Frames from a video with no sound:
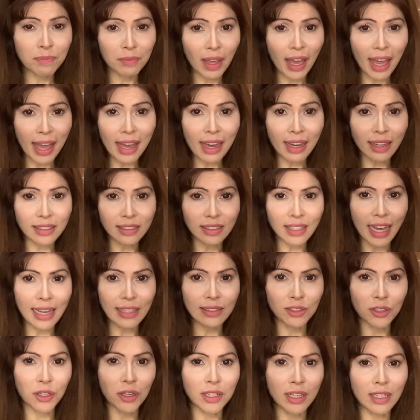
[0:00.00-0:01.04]
and as
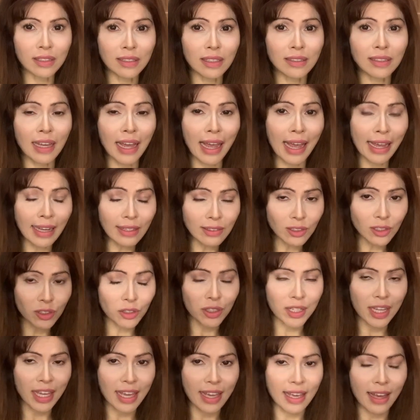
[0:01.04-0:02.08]
good as its answer
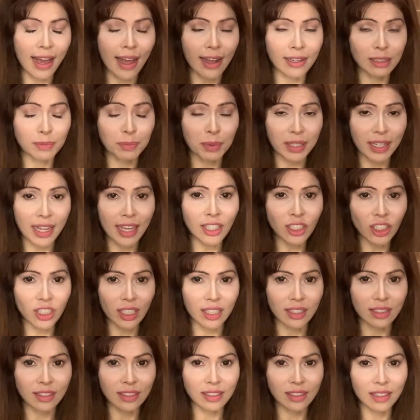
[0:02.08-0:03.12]
key
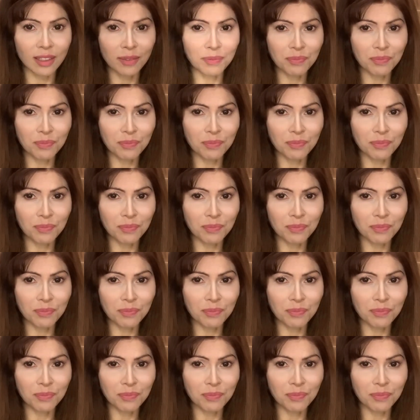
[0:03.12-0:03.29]
explanations.